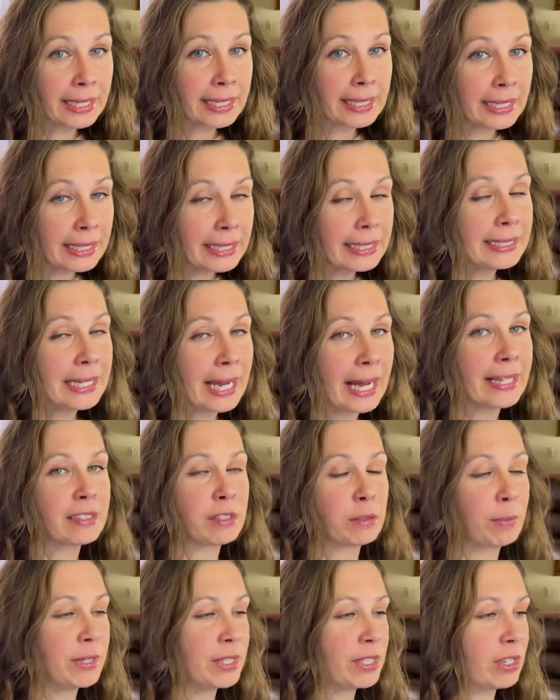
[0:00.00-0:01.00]

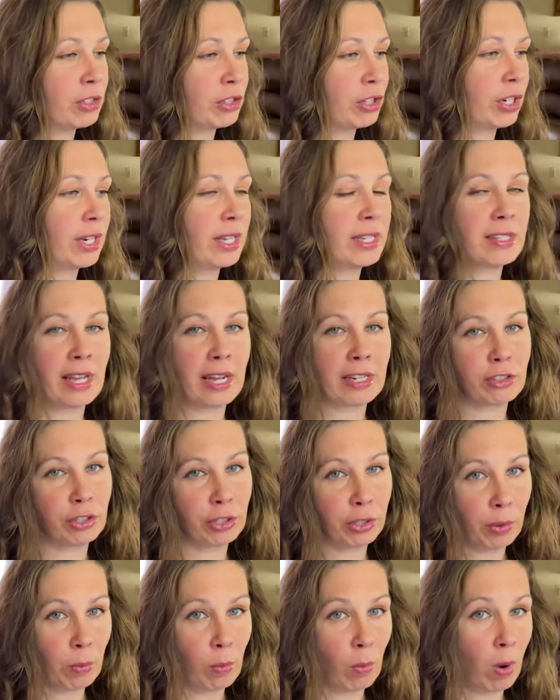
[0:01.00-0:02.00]
index position is
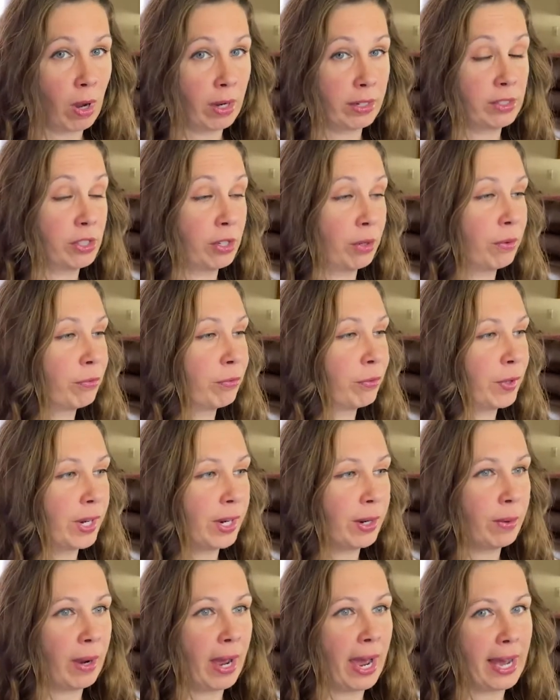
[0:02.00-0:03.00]
actually 1. So if
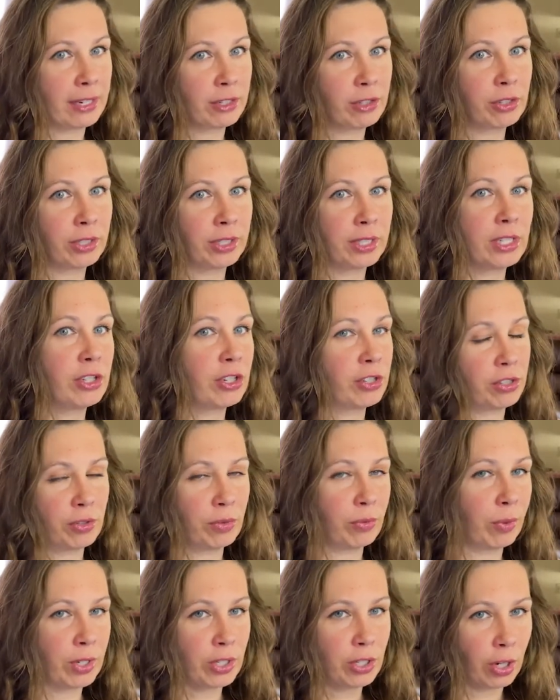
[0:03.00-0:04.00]
we actually just
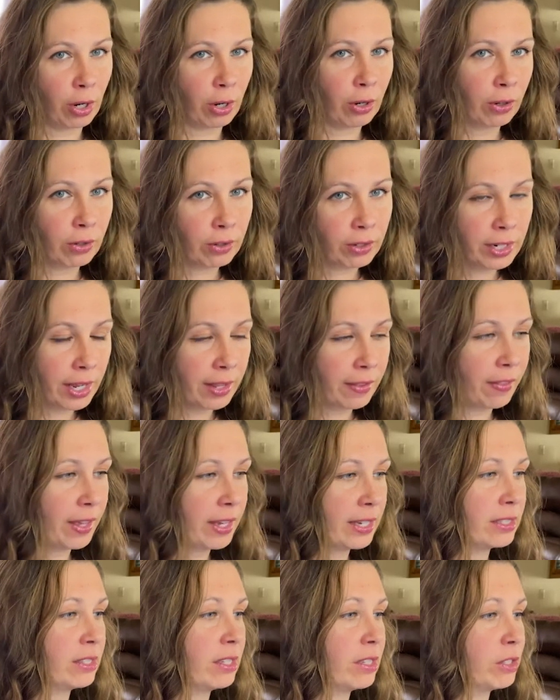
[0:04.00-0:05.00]
returned
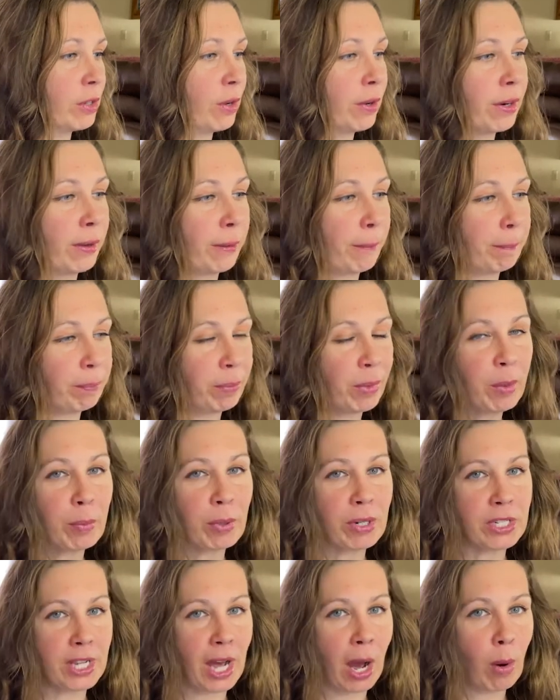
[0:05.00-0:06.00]
this, it's going to
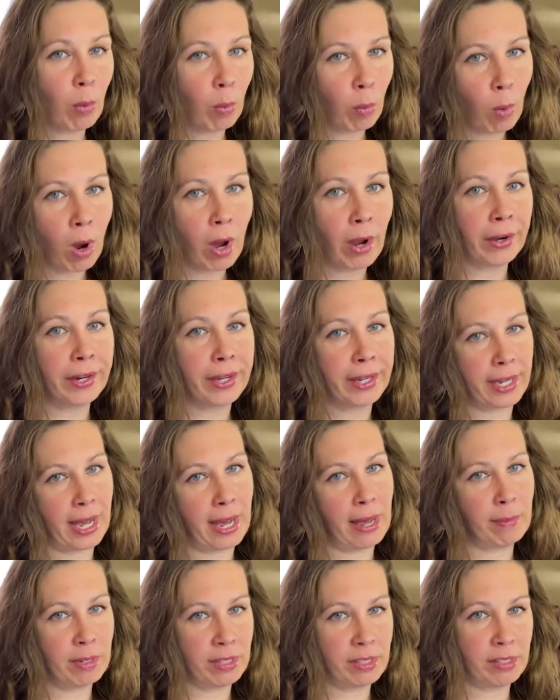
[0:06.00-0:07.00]
print out 1,
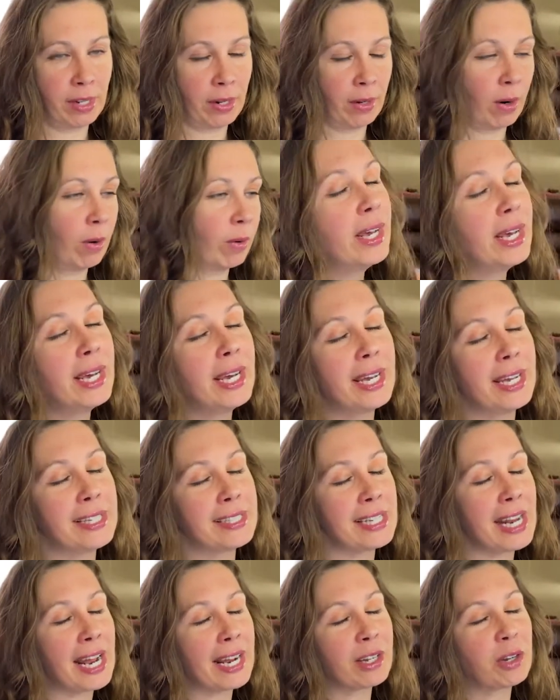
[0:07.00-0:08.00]
0.
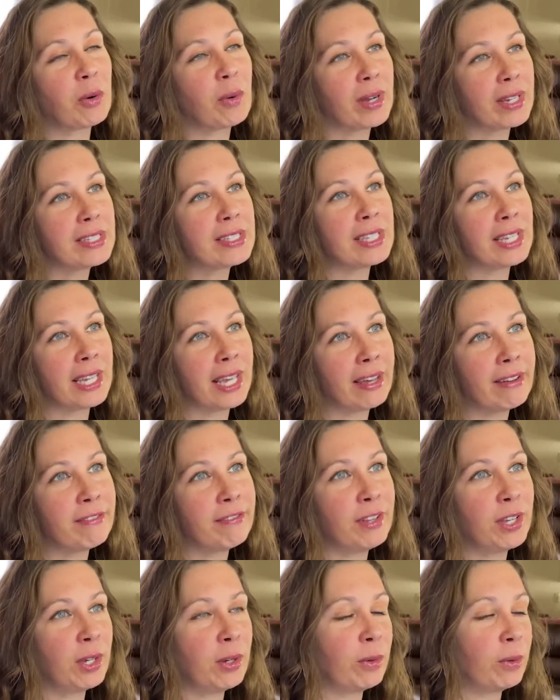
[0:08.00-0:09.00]
It's not going to give
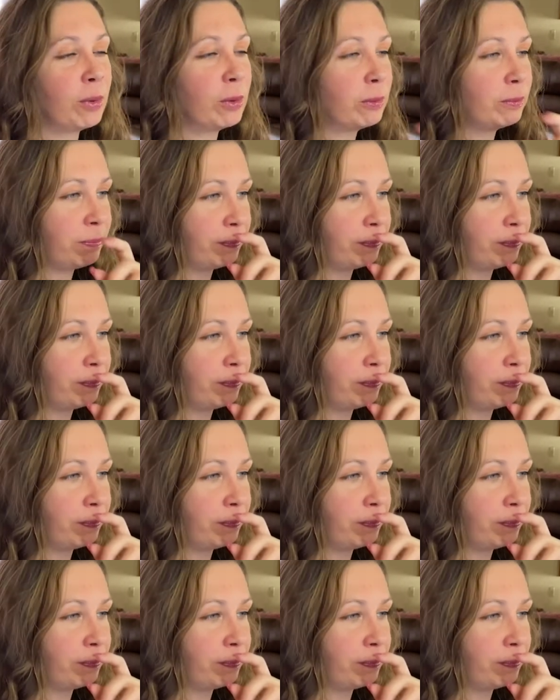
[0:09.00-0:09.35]
you